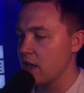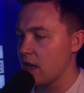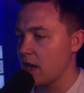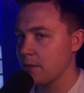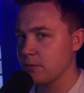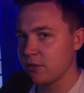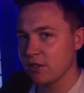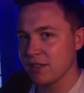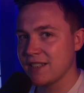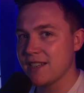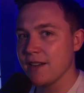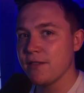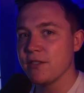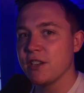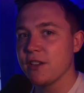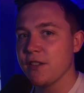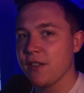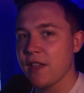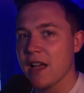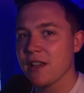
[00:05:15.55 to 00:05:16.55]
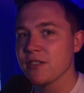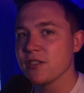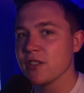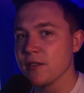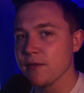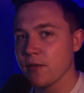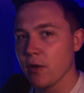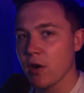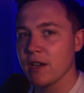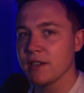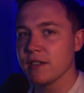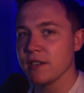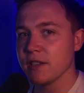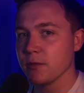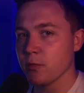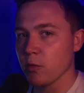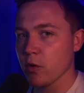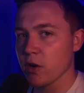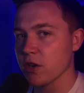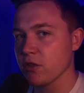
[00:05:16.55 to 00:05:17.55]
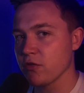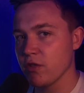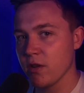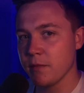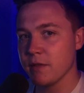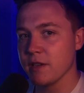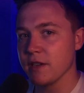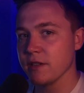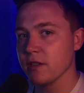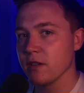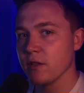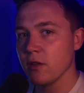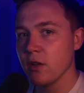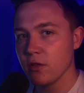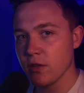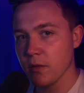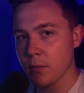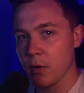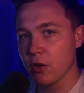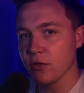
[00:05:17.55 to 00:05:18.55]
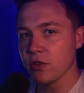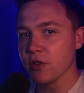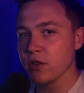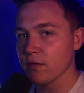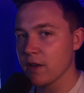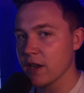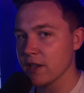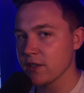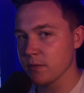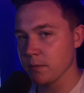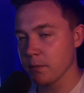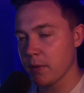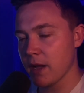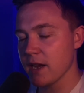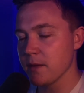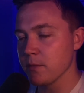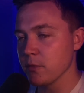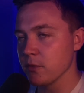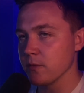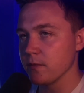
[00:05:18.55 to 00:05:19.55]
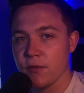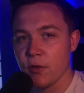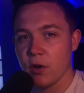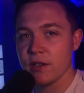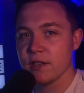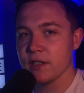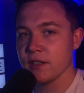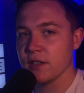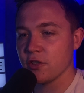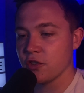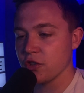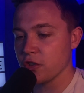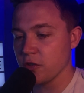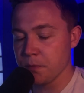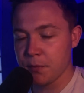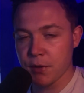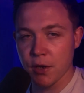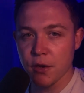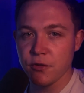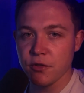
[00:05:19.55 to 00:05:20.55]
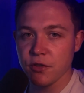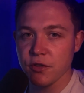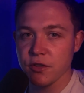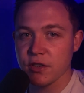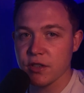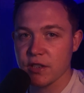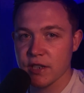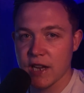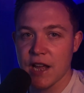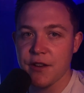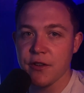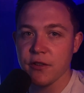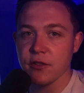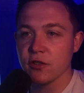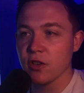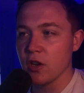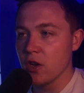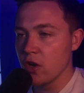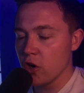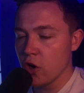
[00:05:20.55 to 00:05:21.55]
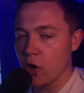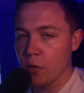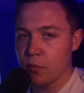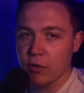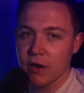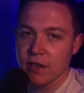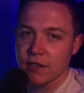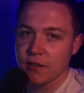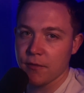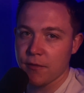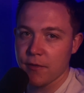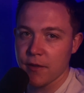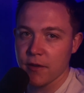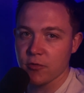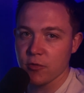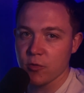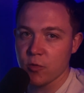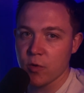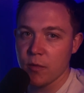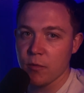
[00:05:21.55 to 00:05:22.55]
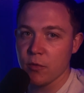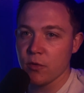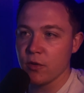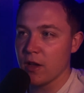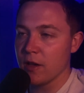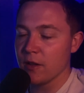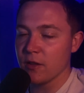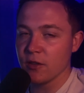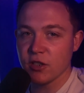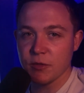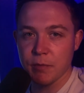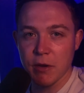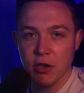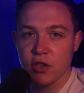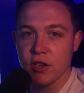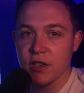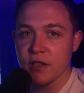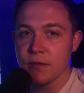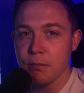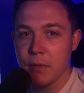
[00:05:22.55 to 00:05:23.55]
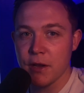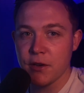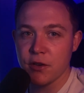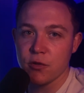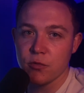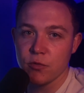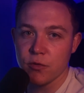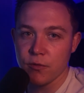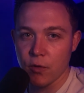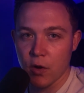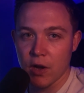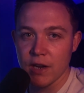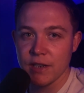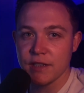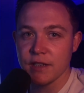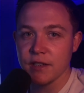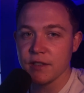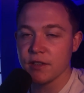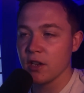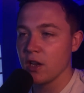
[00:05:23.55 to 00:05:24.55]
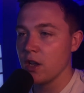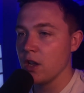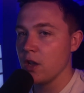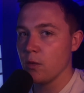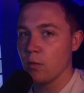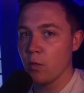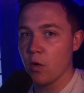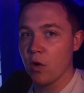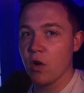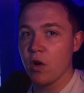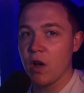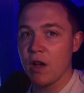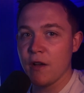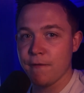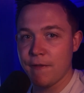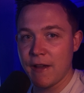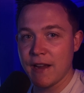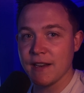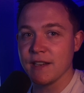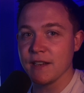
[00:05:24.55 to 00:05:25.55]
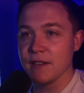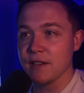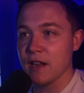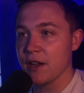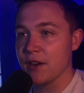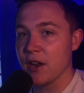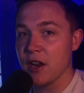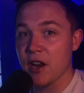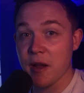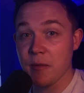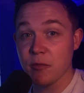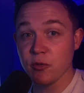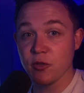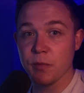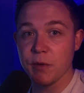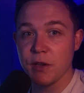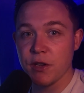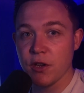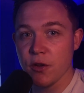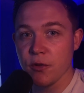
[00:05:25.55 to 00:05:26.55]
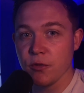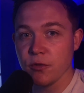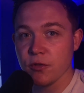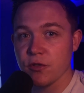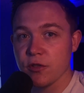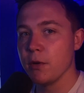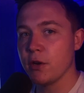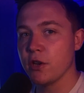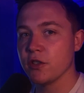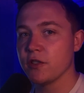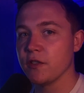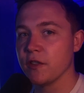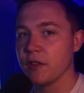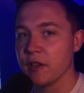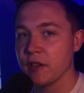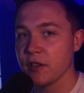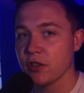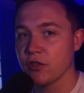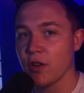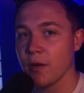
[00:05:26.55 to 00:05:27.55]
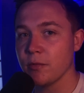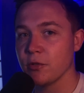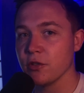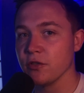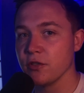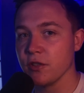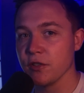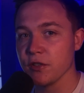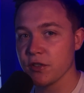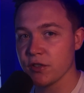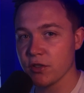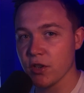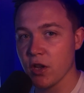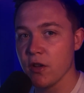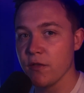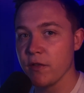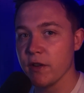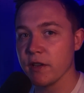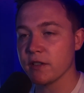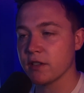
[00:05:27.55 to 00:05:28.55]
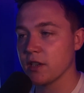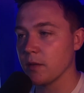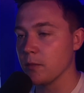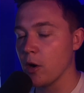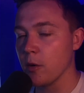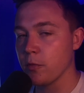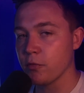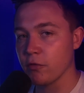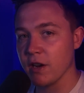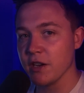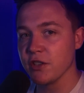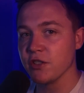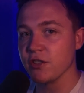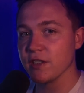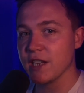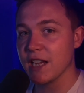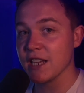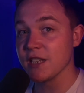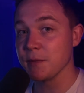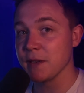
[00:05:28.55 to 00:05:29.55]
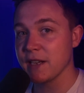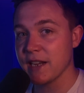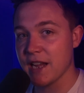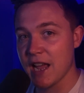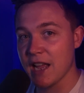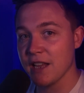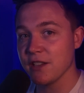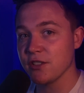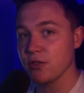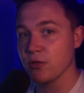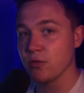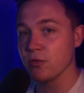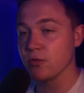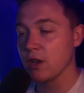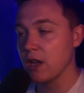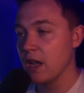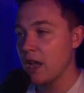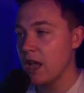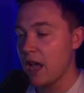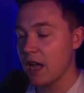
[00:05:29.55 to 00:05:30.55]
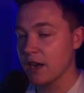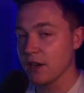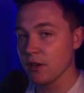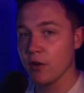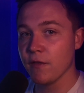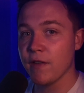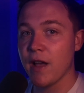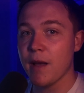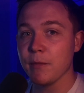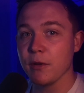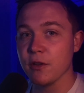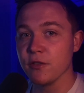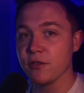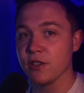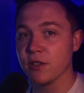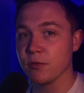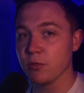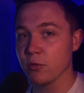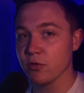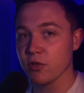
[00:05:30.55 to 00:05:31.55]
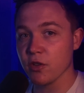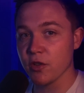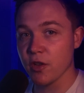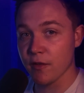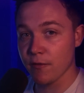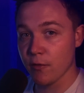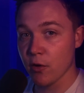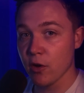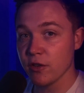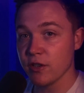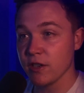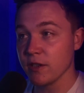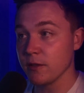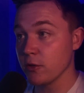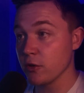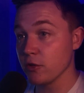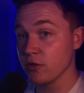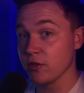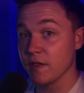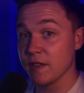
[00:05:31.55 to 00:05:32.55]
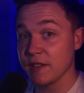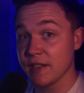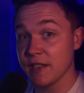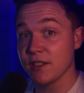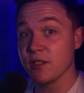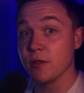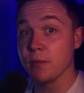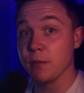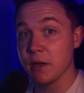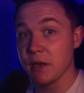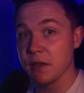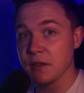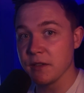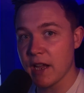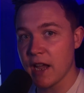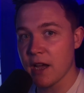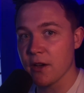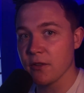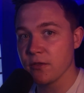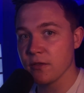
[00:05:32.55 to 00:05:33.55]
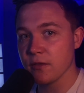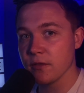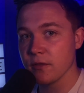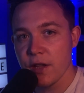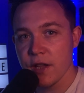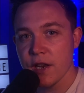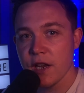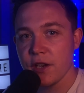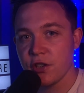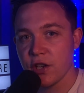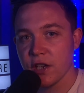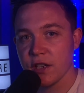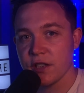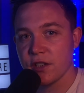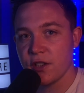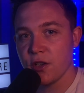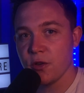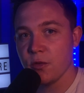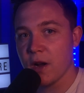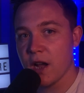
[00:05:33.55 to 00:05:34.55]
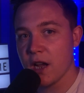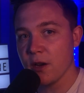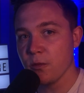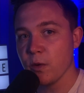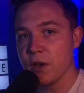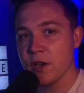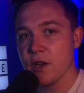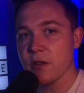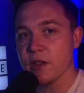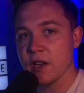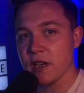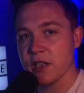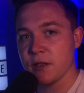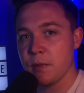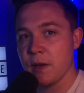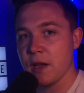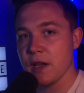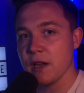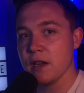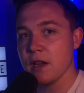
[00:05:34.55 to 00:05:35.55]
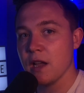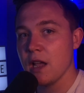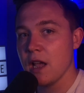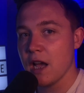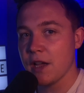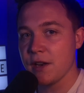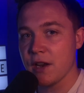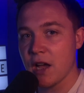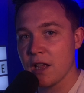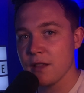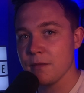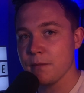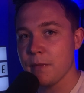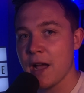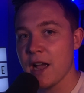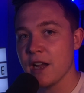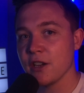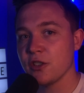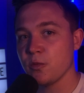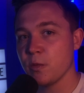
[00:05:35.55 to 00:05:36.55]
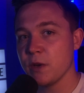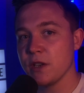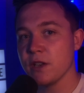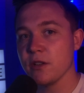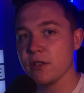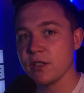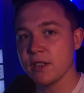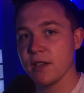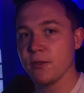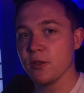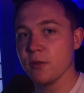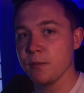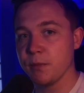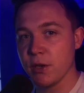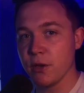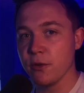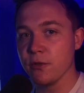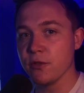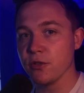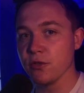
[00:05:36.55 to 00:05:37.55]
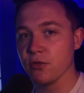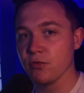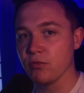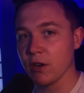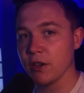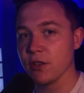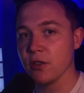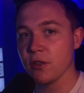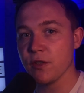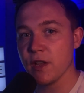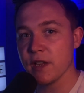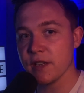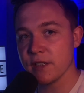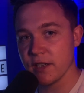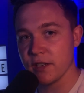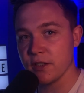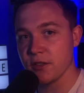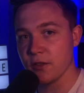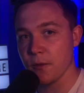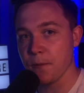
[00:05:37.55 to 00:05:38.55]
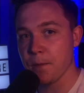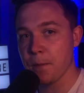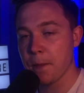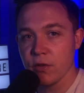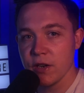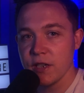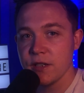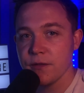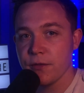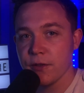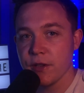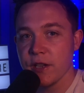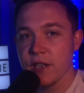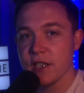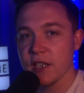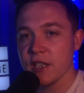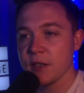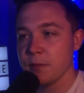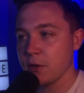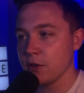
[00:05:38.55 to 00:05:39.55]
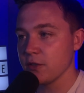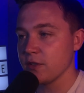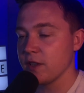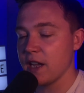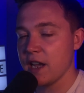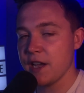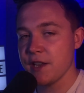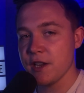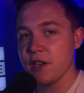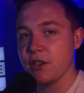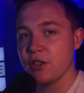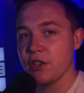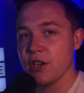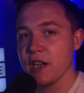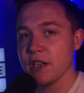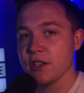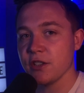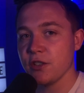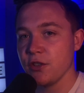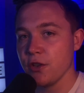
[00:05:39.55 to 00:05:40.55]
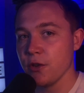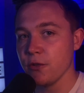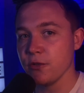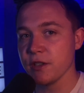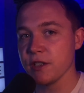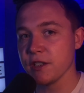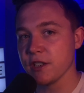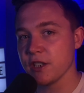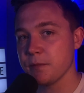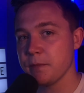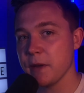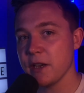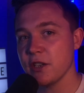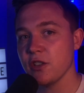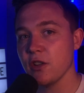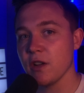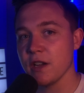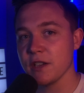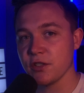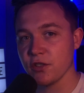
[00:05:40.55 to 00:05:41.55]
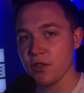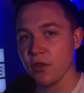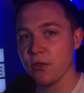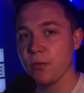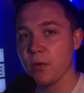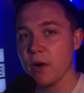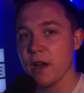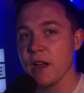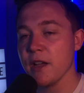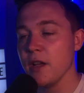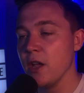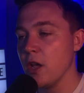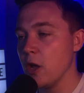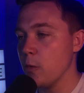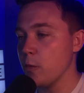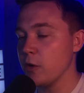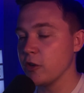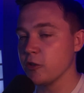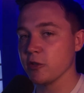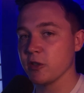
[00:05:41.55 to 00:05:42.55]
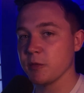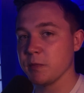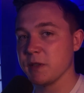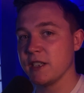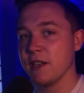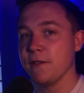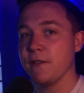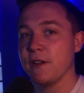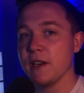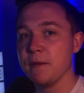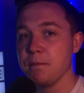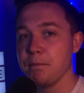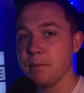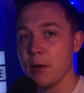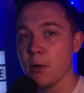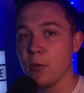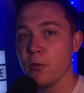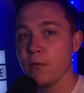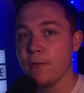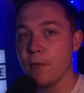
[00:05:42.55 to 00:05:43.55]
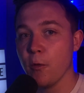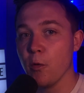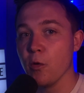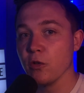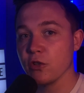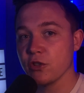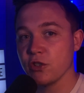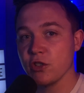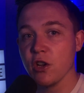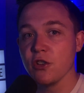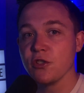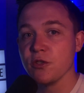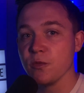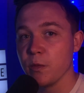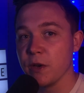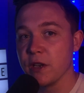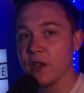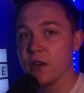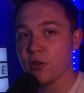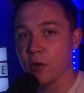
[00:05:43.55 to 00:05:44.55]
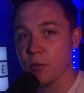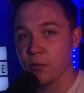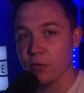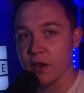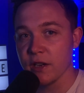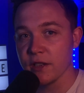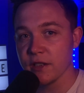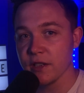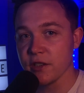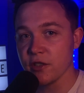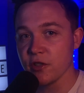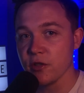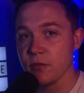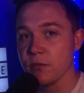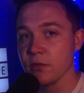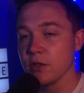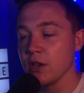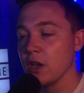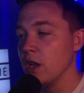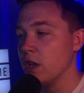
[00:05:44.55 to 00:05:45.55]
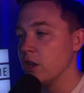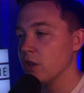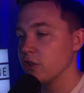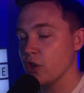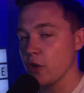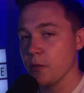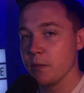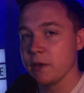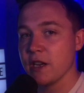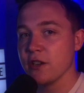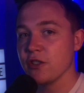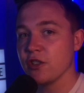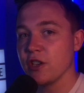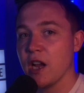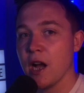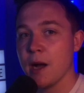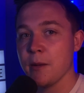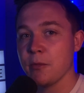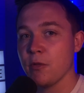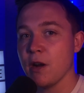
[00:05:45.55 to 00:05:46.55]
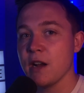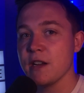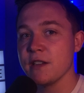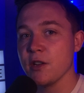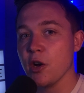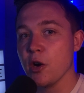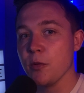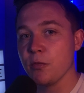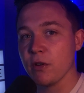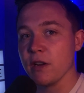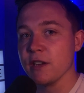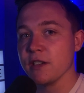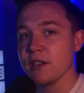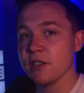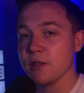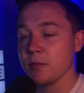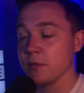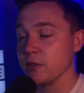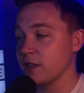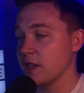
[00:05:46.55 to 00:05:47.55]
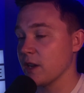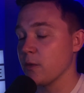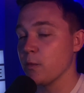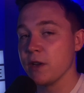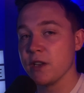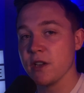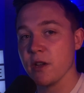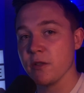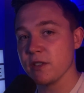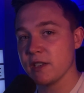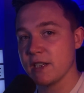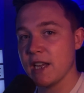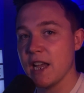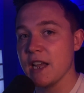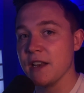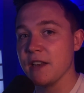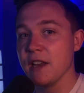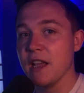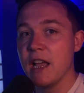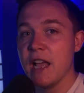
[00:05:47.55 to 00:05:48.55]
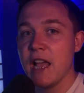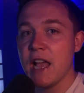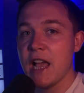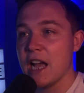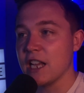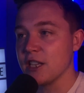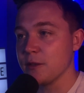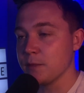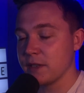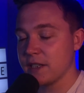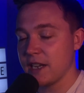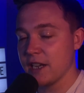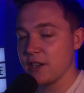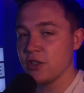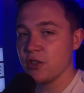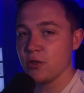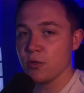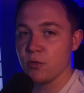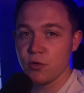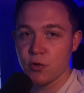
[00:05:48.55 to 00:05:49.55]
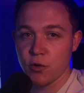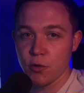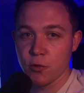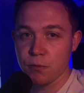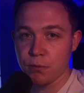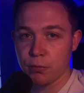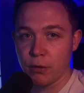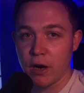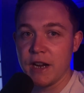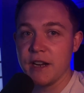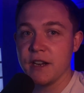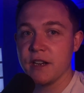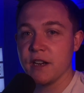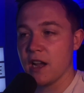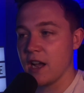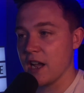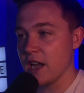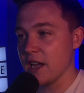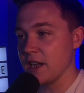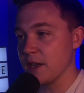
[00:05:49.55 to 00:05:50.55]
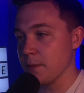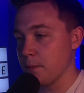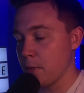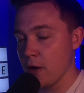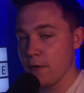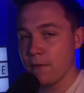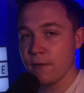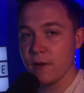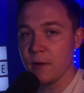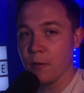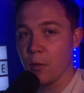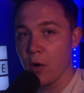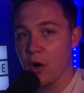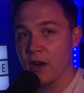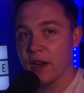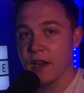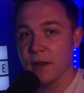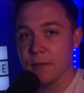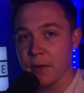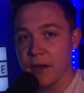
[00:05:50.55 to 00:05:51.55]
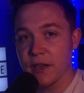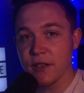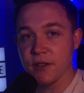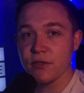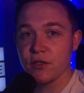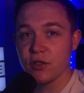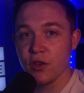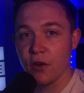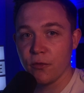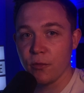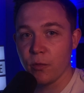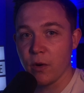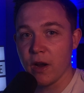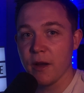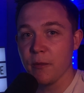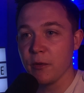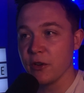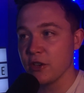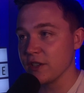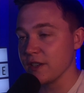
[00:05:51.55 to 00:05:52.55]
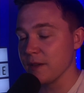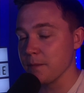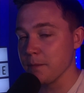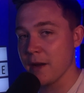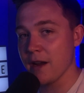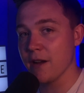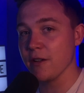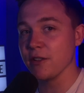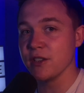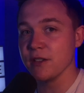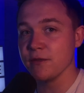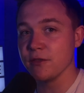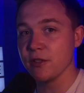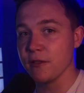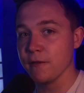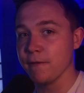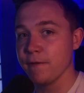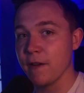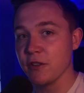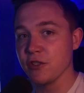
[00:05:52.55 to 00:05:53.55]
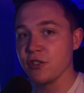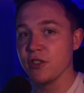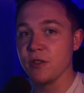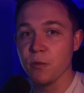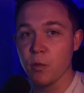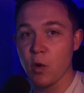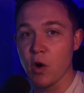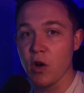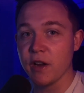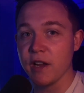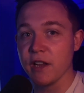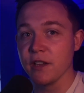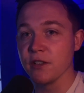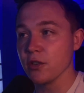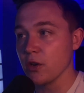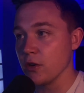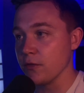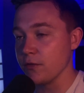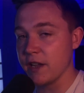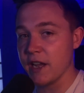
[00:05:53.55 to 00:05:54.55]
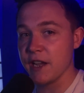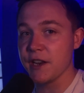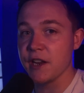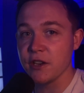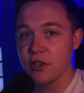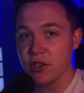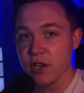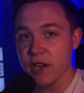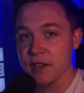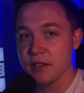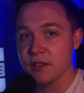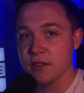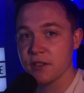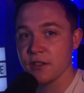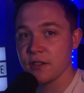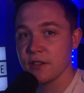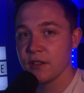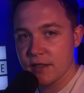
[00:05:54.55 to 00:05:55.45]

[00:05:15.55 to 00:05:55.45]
Up to 70,000 devices were encrypted, demanding the ransom payment. Devices such as computers, scanners, operating theatre equipment and specialist medical devices were affected and unable to be used. Because of the disruption to the service, some operations had to be cancelled and a lot of ambulances were also diverted because of the system being down. The NHS still had Windows XP and unpatched Windows 7 computers running on their system. The reason for this is because the NHS uses specialised software which was specifically built for certain Windows operating systems, so potentially upgrading the operating system to say Windows 10 had the potential to break a perfectly working piece of software which is imperative to the functioning workings of the NHS.